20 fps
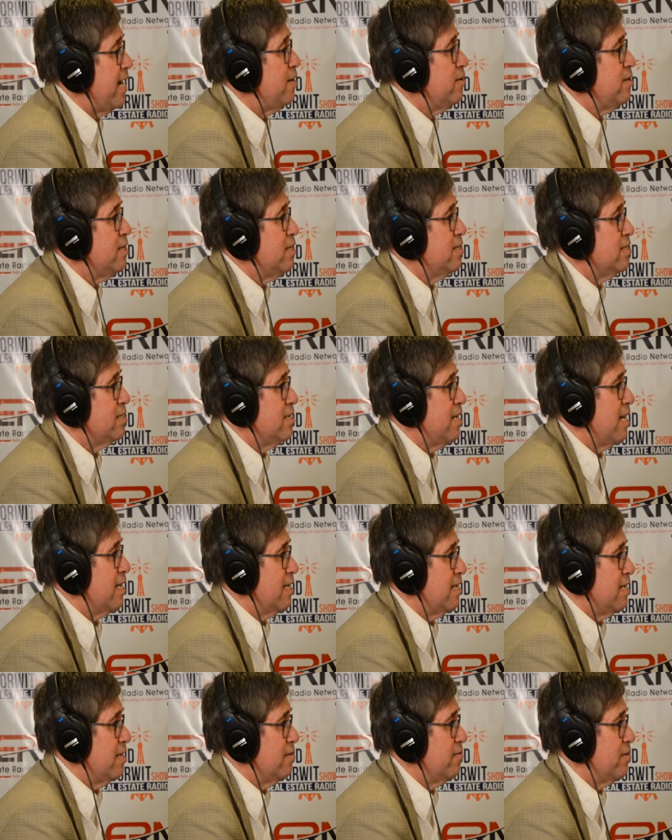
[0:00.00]
county is
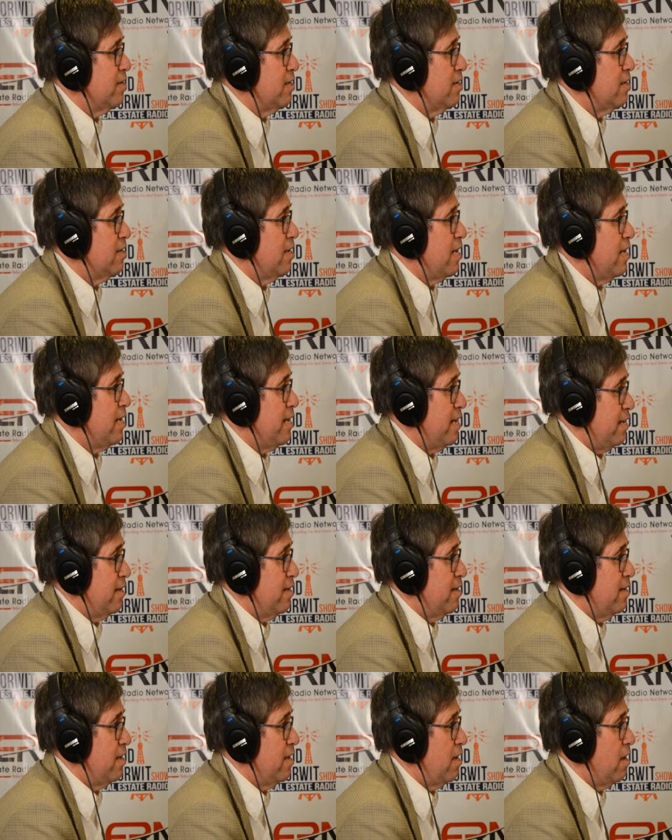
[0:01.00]
not giving in
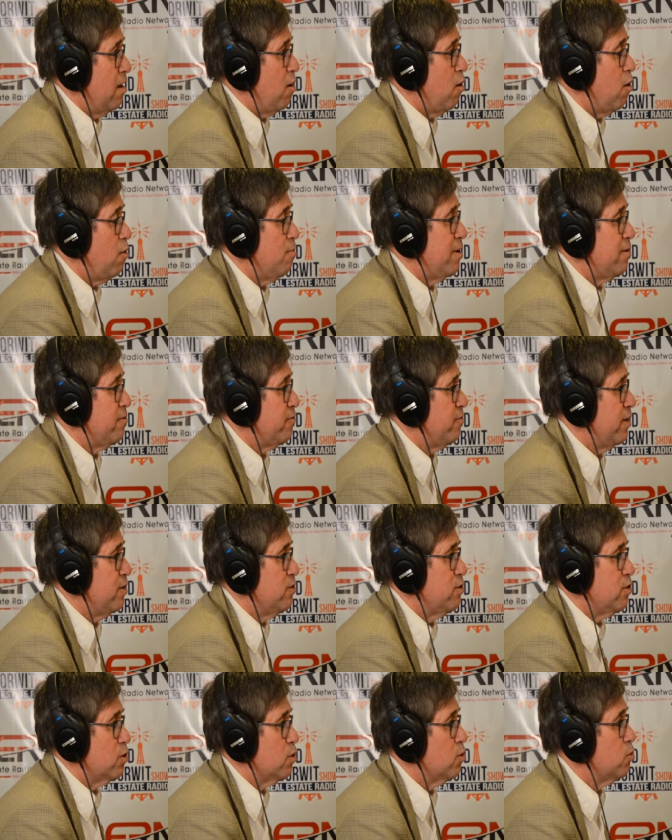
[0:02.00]
all my
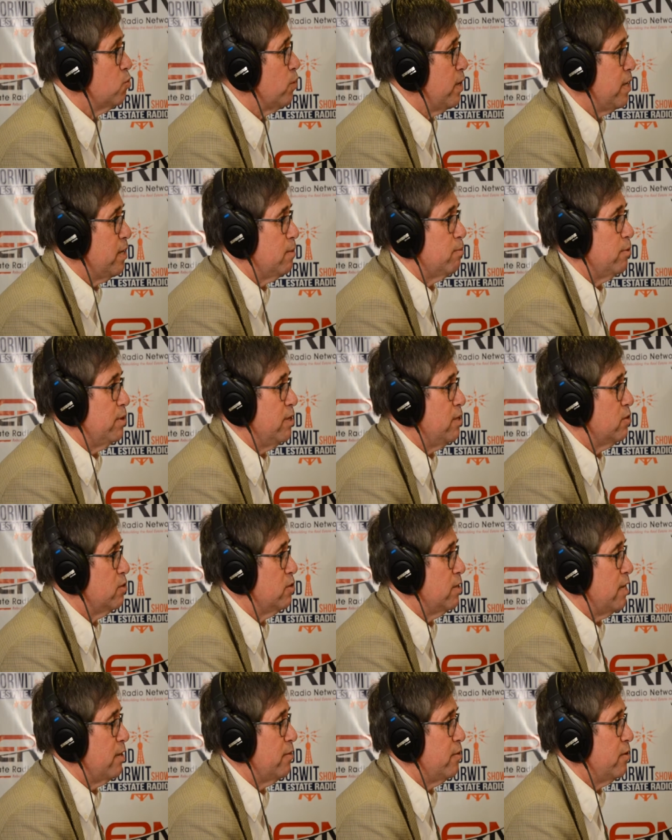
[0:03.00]
friends that are great
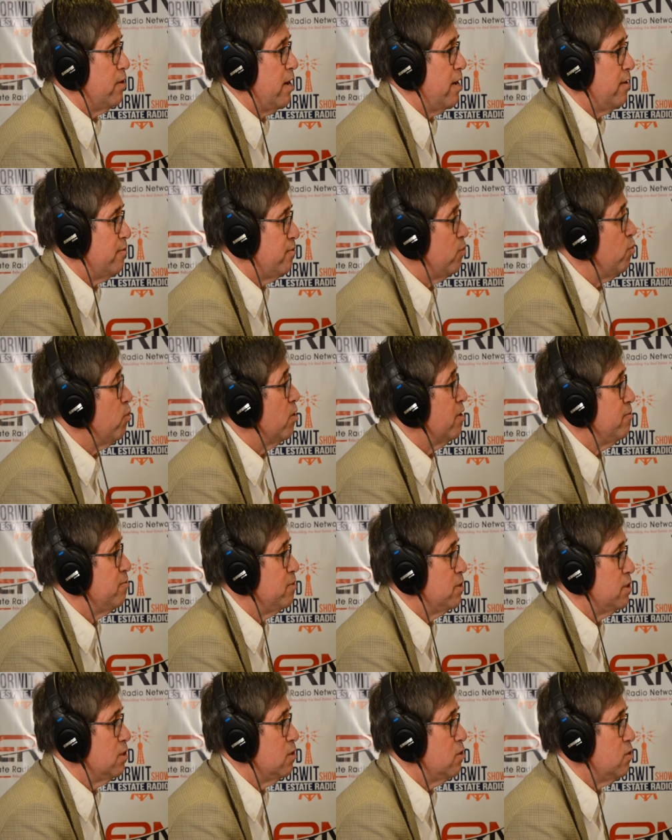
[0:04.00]
appraisers out there, every one of
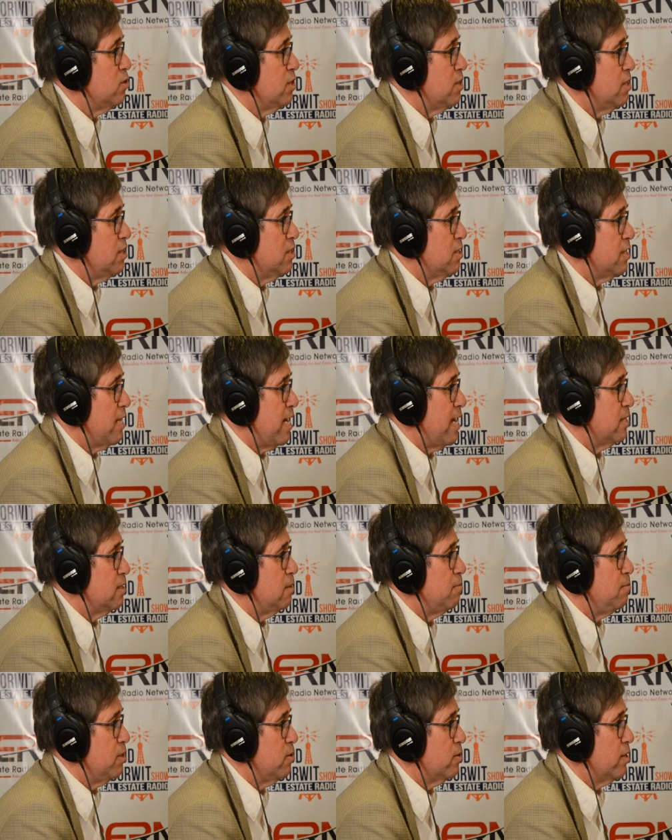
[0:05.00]
them is losing these
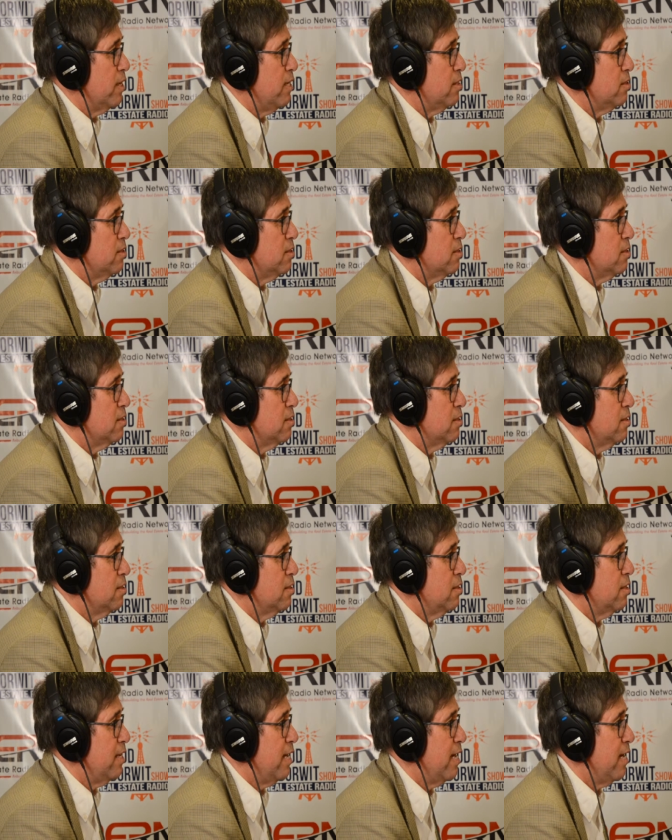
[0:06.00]
tax appeal cases.
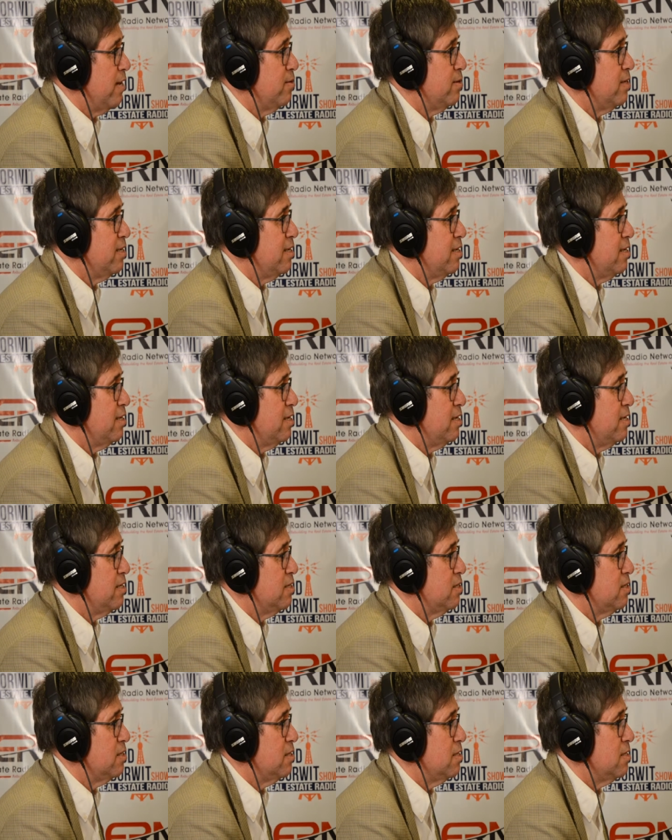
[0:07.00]
The mm. county
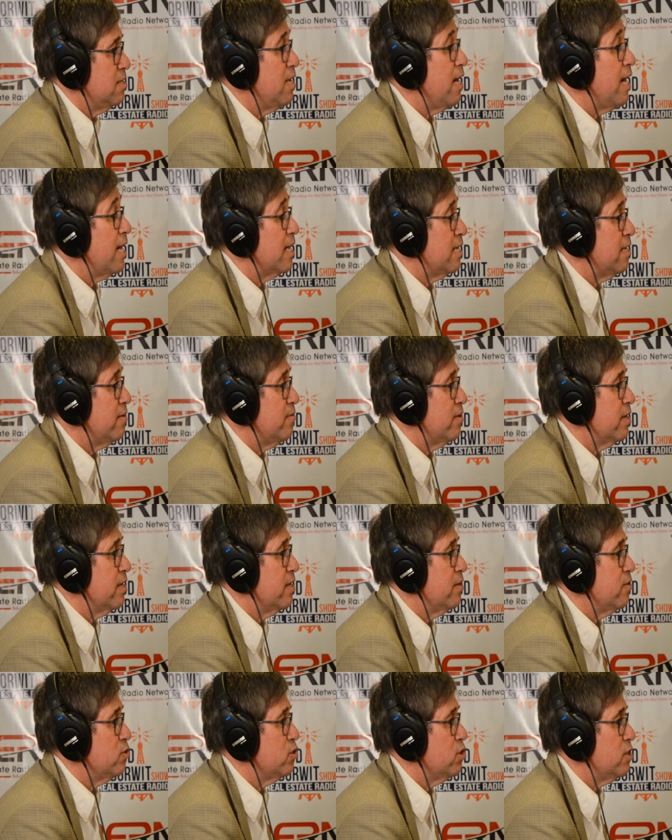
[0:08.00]
is not giving
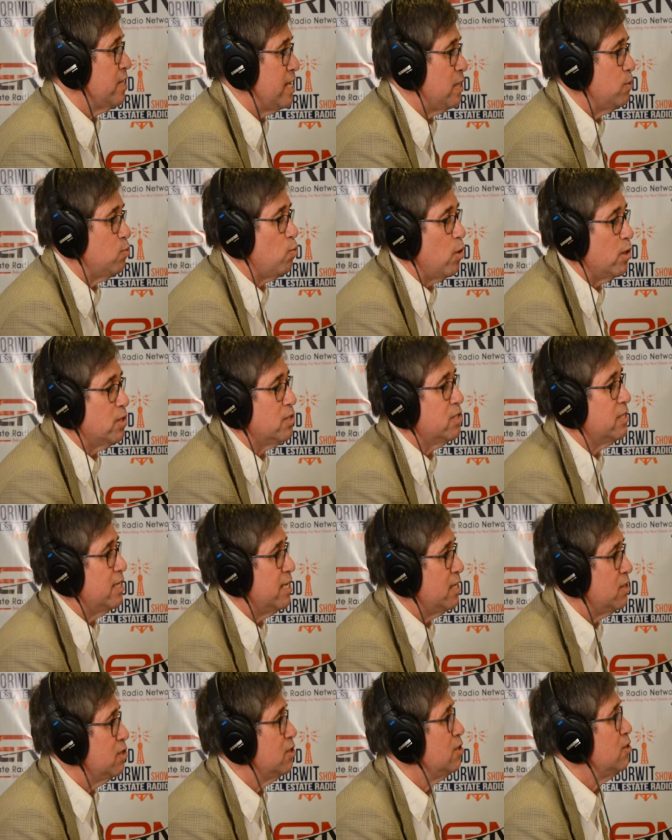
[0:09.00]
in. There's stage one,
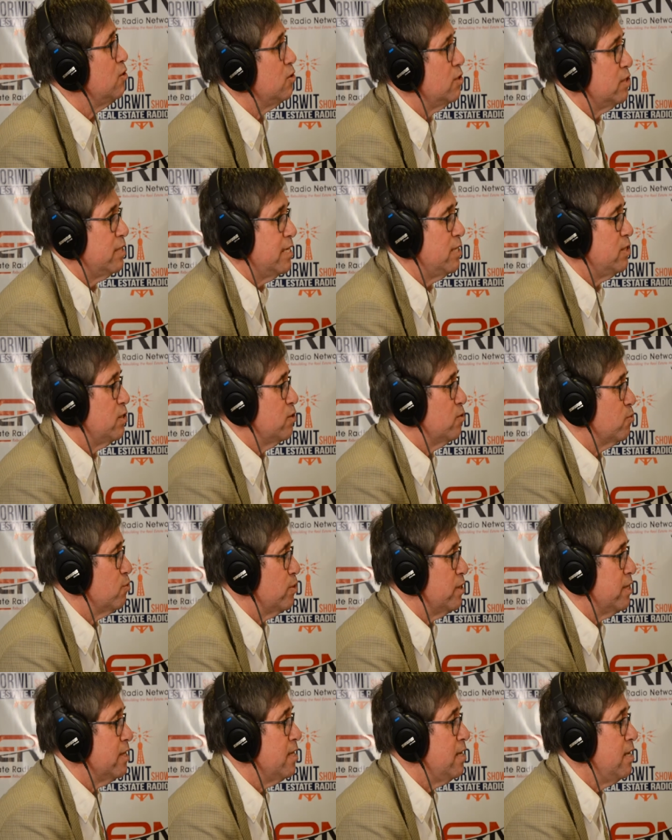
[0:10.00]
stage two, stage
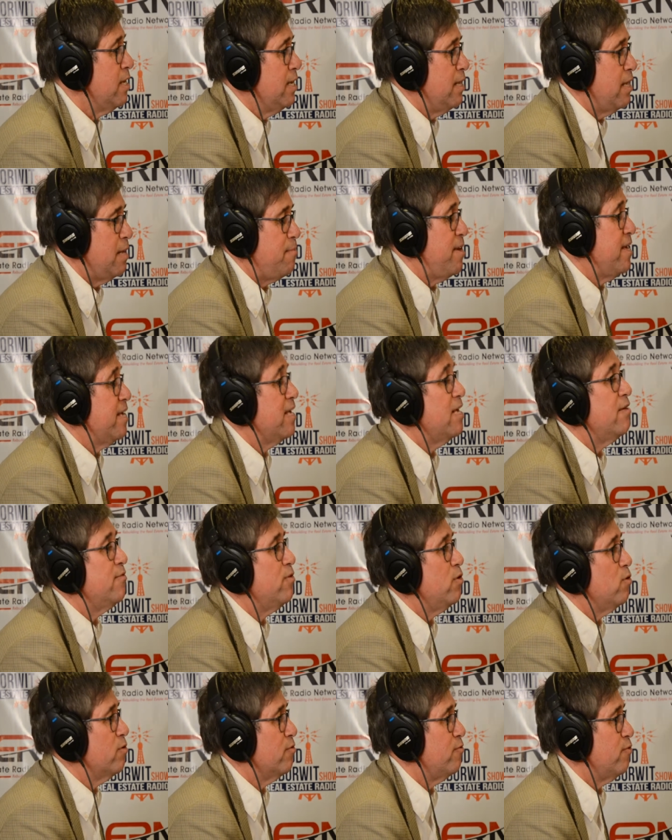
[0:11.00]
three. They may
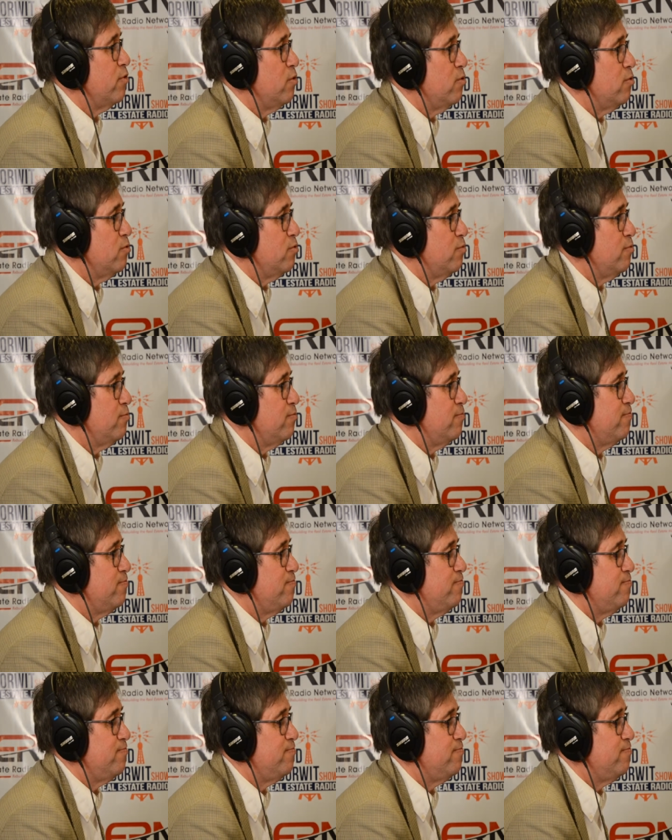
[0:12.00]
give you a few,